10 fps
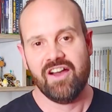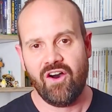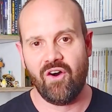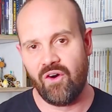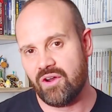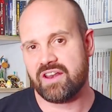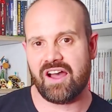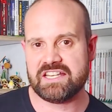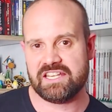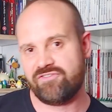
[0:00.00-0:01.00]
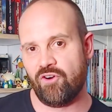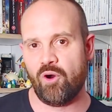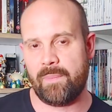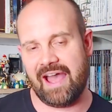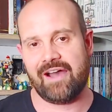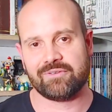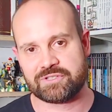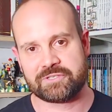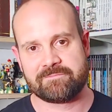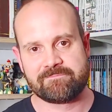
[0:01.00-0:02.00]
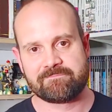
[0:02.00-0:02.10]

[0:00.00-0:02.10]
or £94.